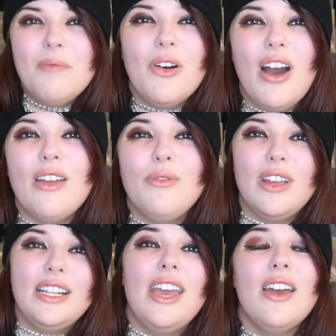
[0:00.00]
But I
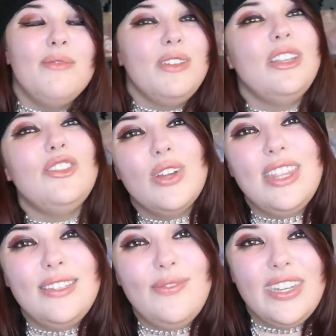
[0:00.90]
really hope you enjoyed
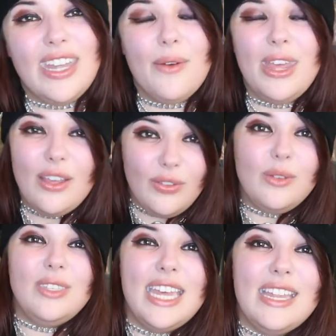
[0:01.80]
this video. If
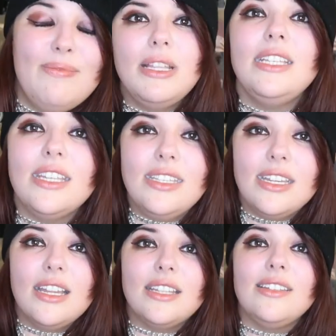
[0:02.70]
you did, please
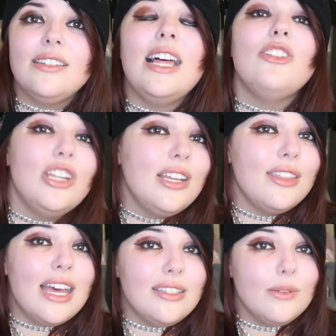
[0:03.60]
consider slashing
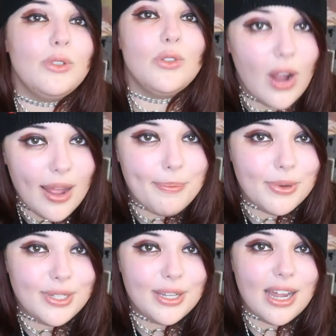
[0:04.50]
that subscribe
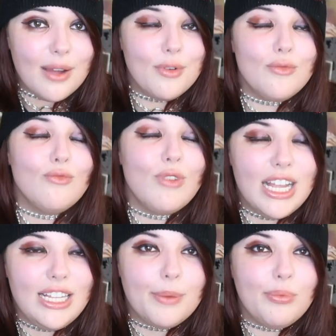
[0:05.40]
button. I would
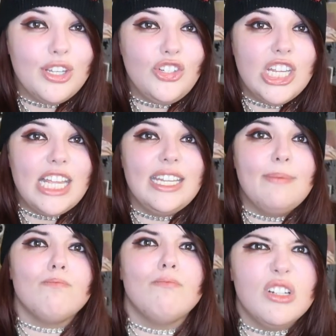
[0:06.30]
really appreciate it.
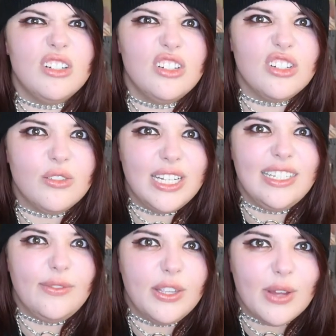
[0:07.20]
Murder it
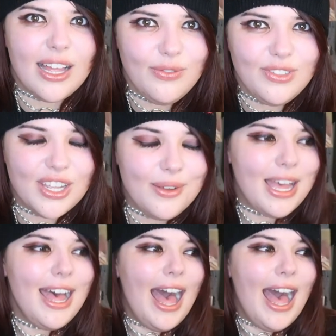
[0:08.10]
if you have to.